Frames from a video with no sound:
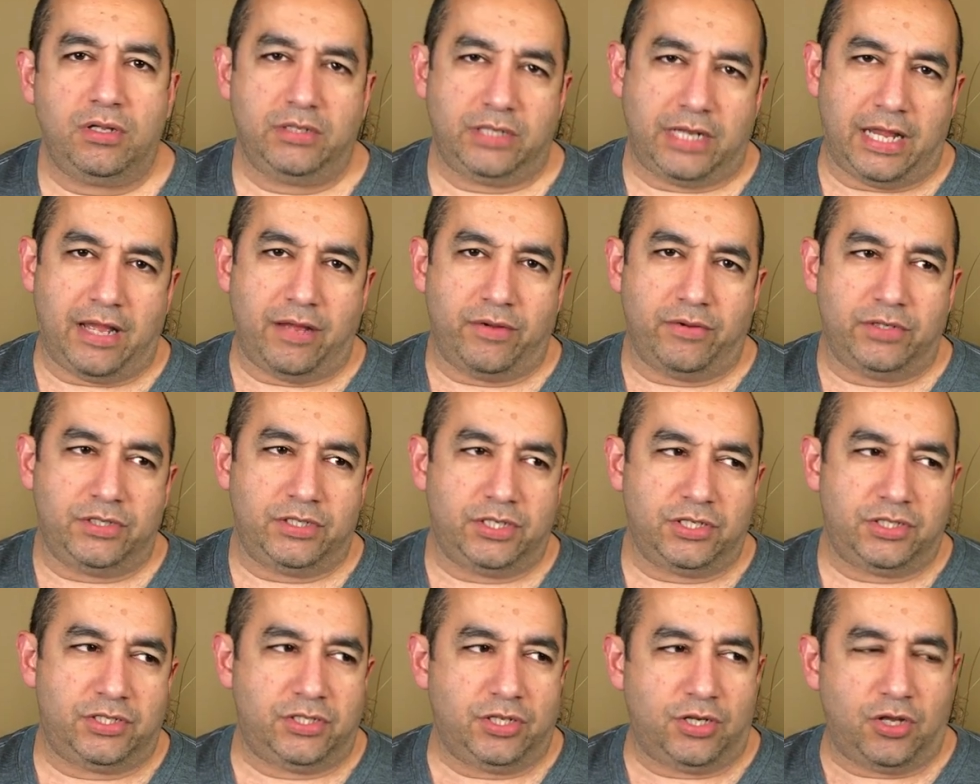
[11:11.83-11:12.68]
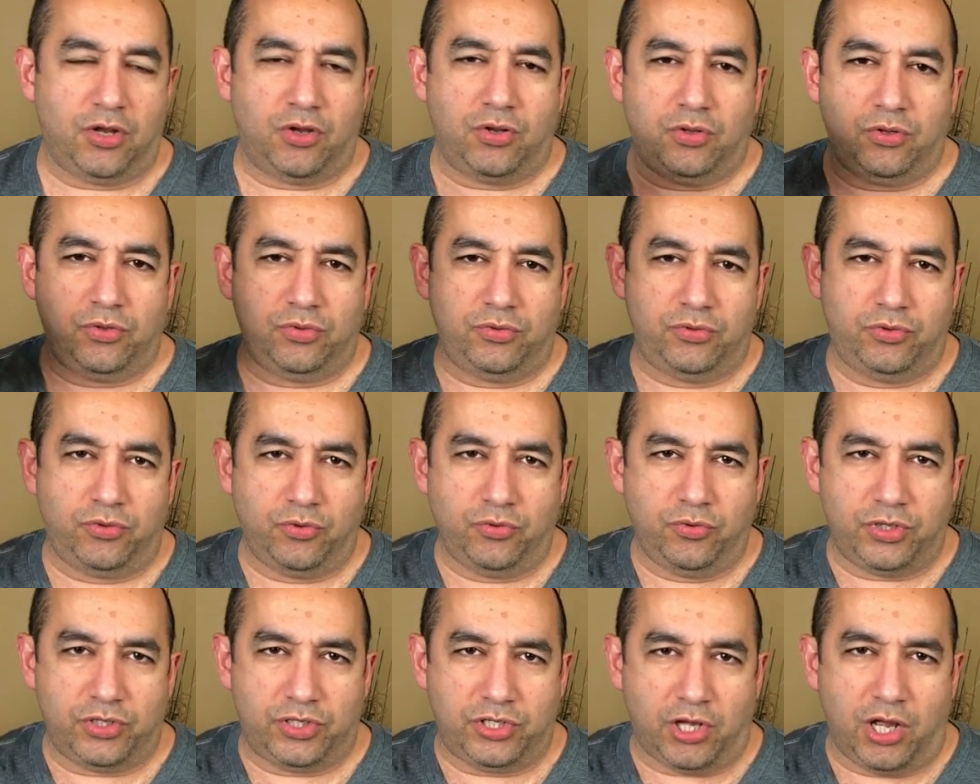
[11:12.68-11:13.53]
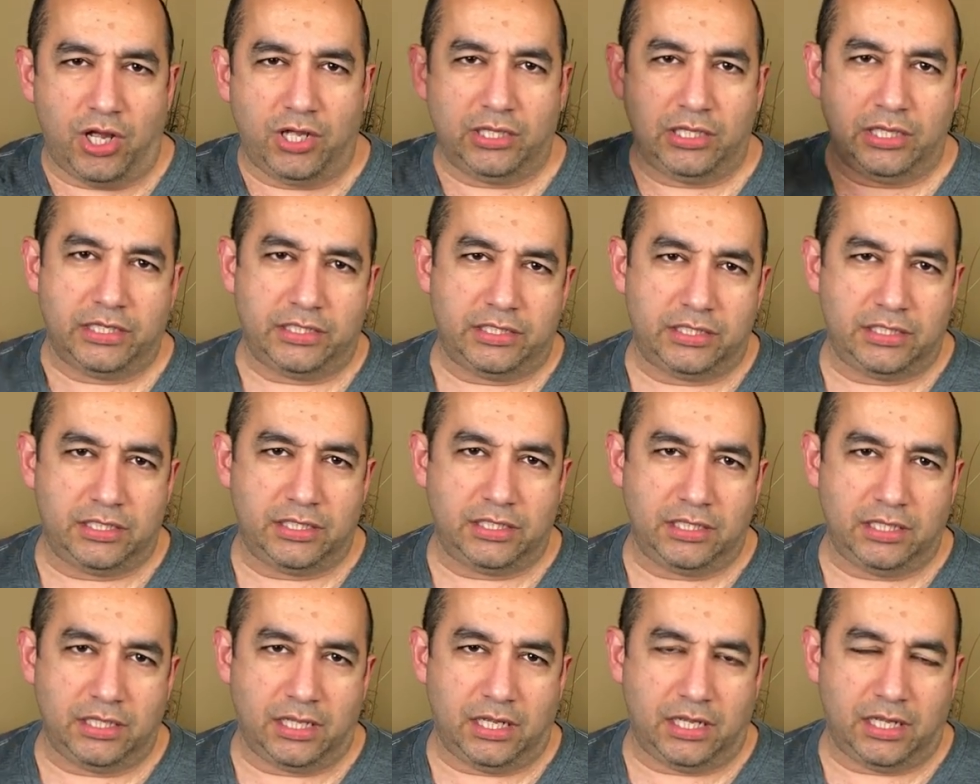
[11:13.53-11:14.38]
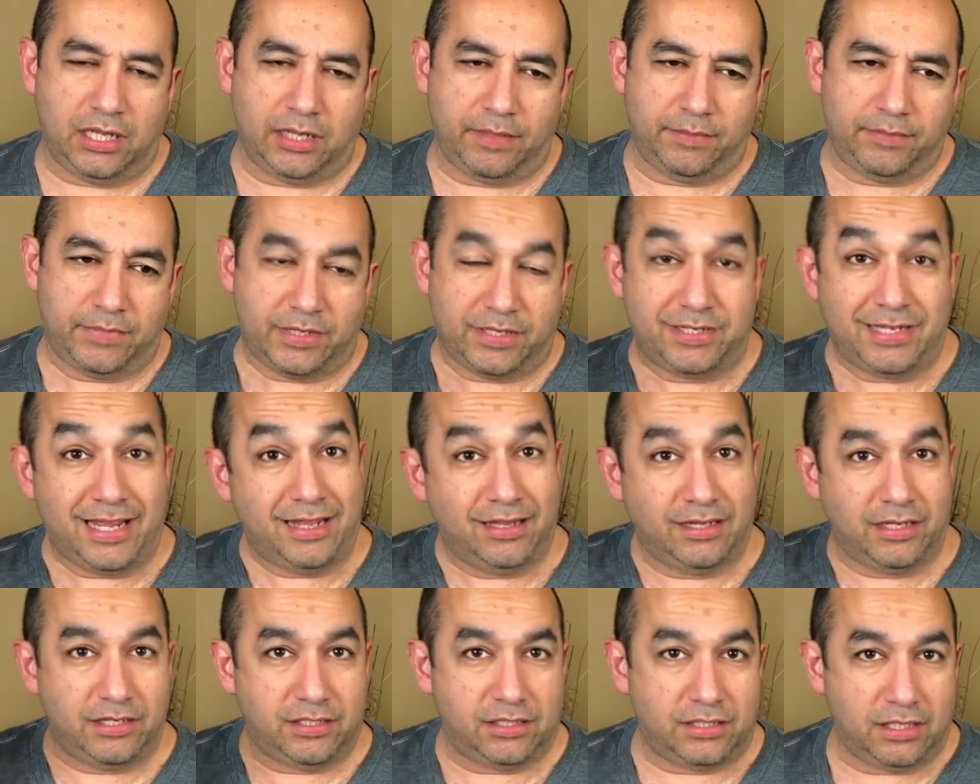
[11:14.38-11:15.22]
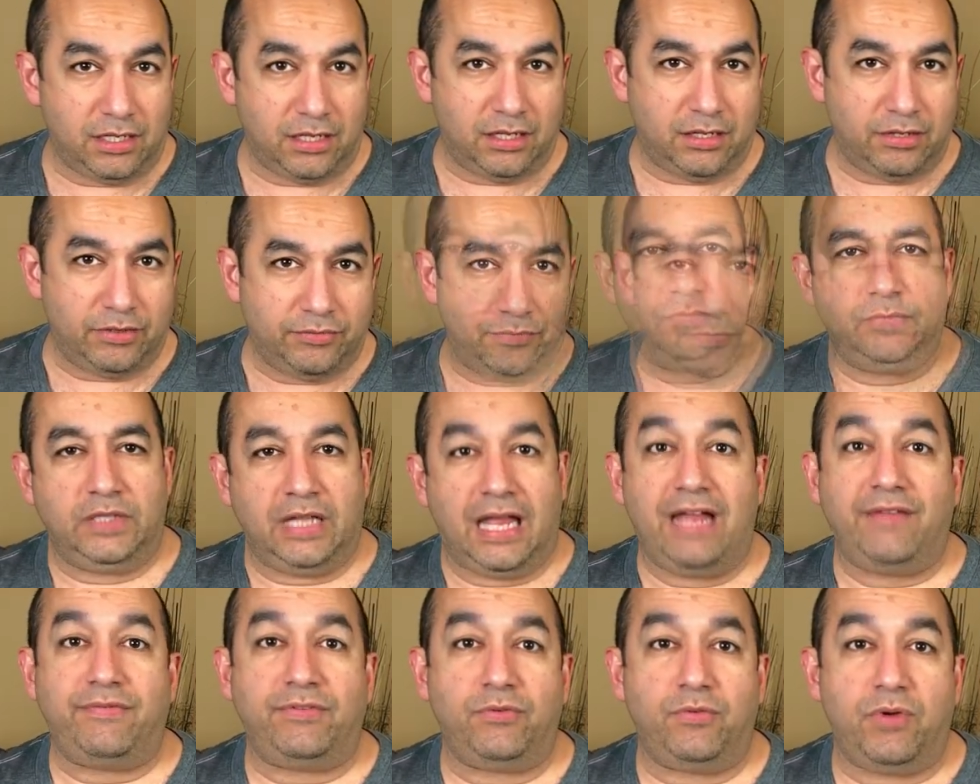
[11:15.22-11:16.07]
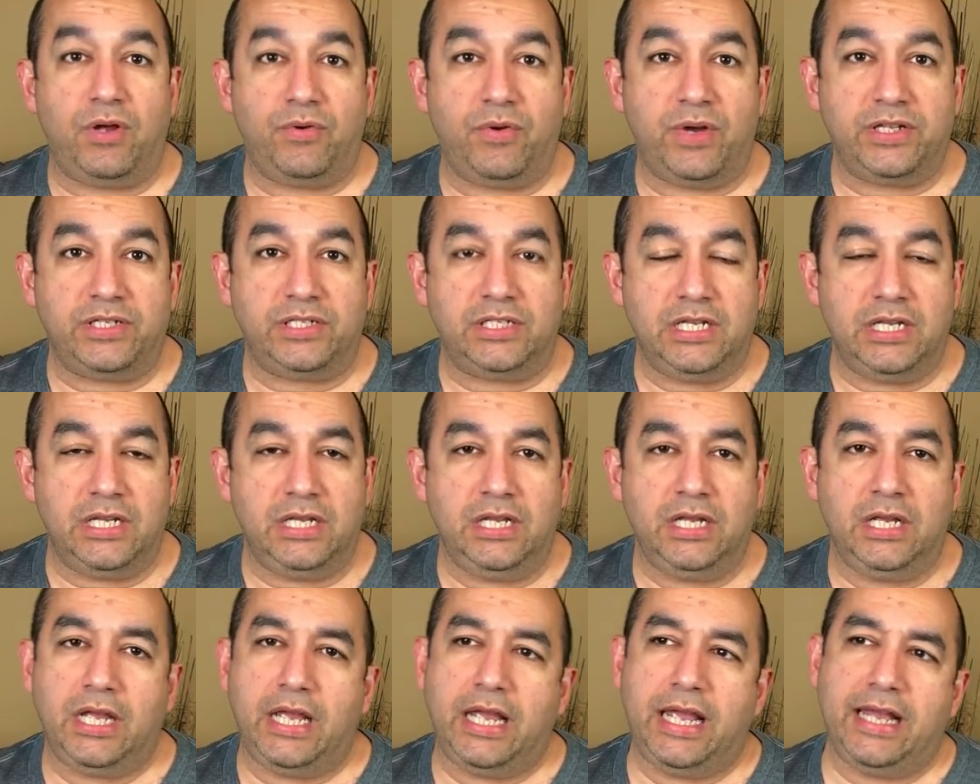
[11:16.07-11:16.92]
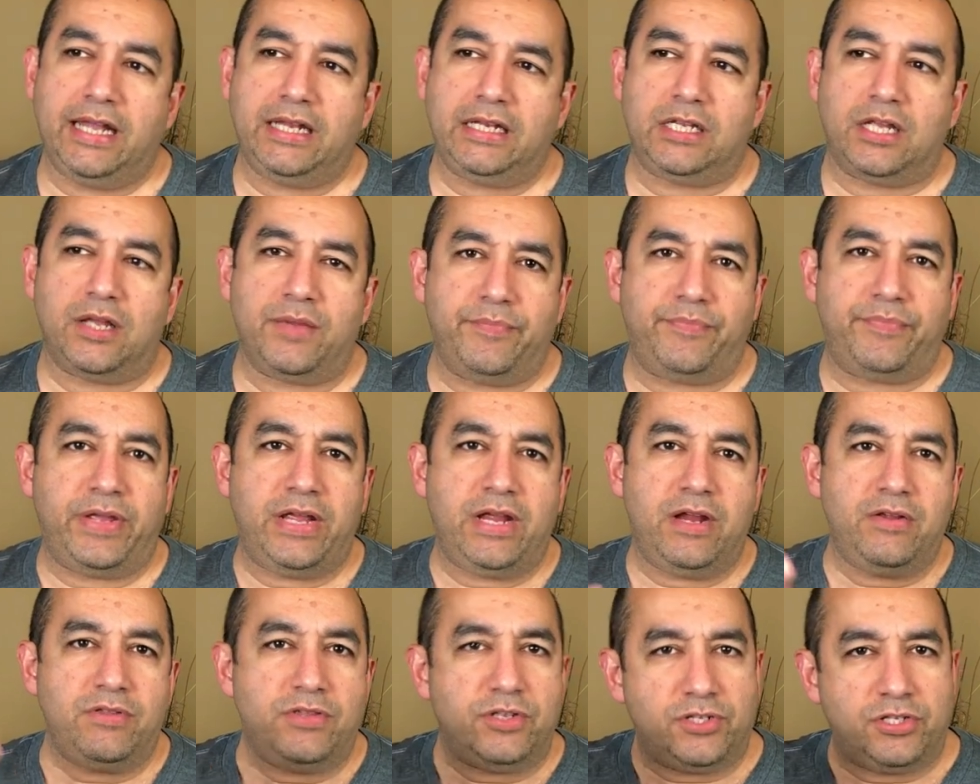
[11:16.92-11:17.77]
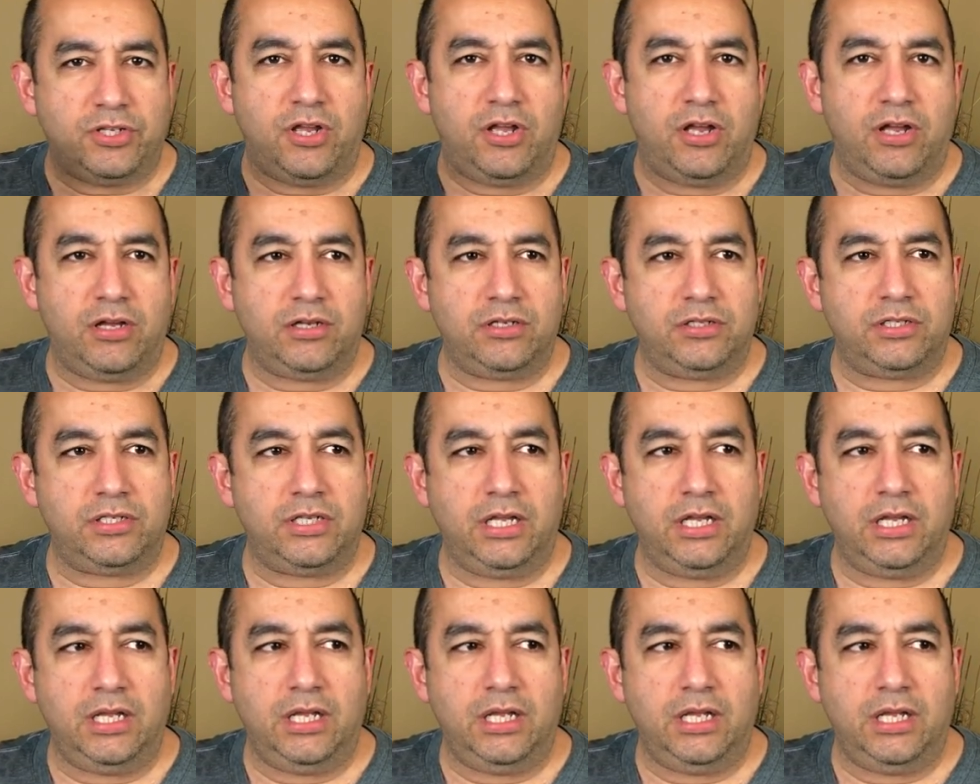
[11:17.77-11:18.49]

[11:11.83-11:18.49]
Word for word: now is just to go through the song list, um, the set list of Live in Y Y Z, and compare the songs